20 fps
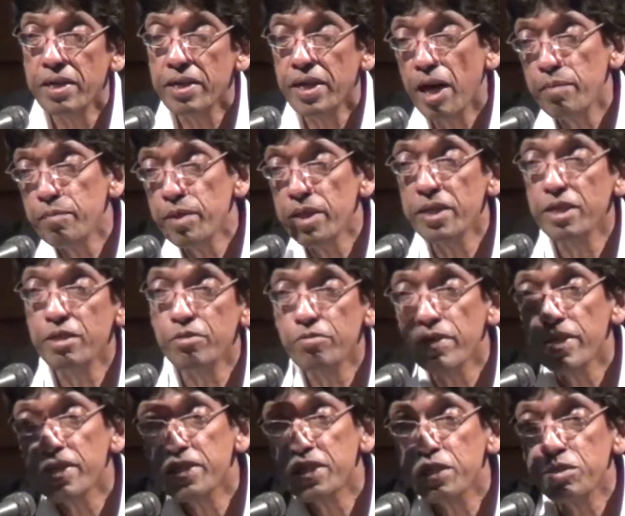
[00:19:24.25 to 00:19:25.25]
Tamil
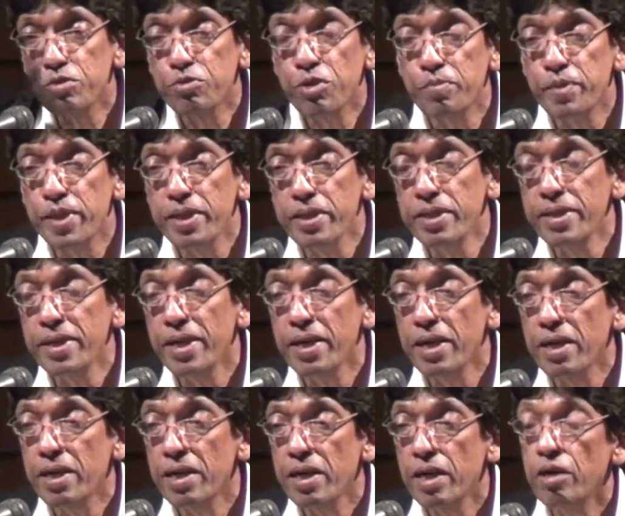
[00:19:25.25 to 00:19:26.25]
invasions from India,
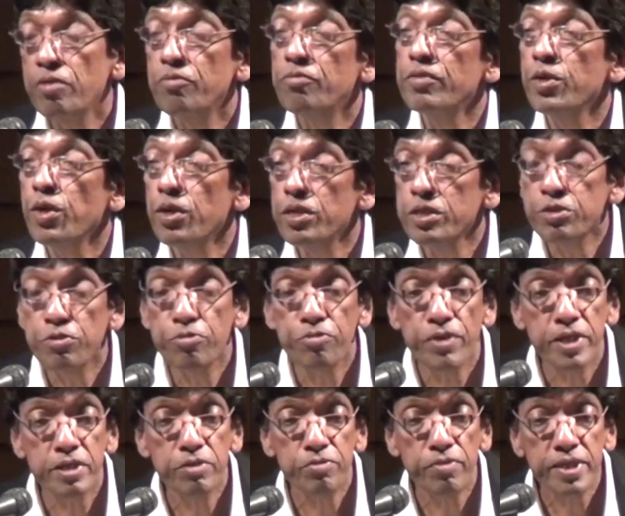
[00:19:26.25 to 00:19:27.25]
we also
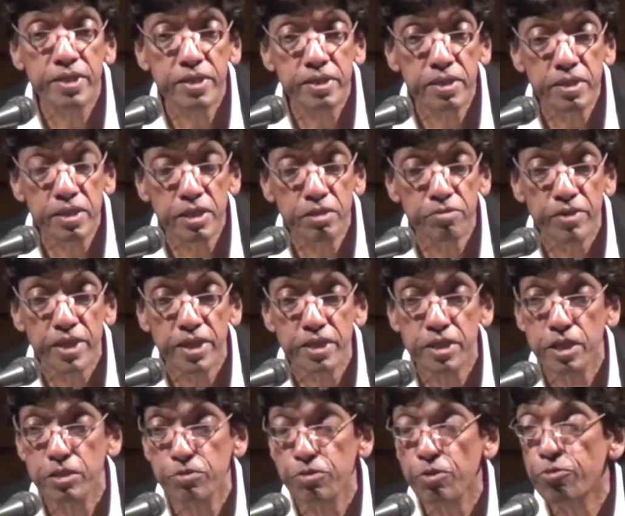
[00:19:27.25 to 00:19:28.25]
faced Western
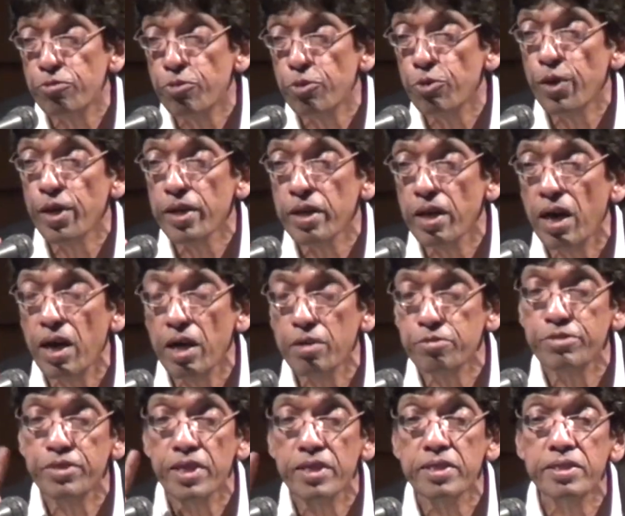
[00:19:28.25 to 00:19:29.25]
invasions for 4.5
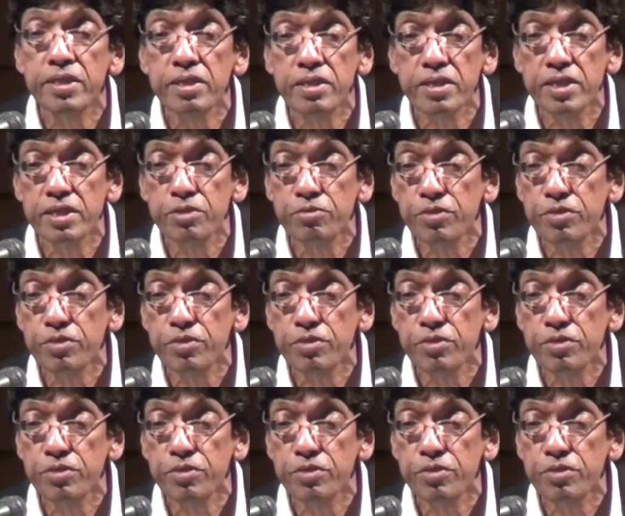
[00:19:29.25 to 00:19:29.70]
centuries.